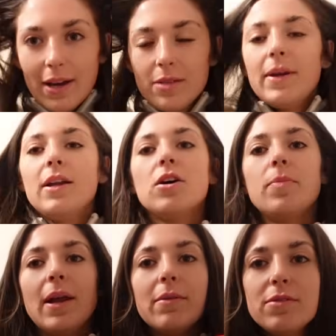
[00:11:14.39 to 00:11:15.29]
I spent a
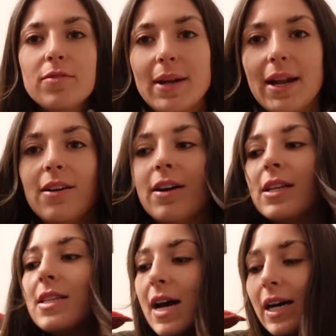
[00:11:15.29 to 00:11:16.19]
couple hours with my nan and
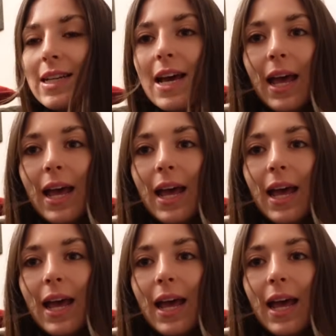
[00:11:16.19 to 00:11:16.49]
granddad.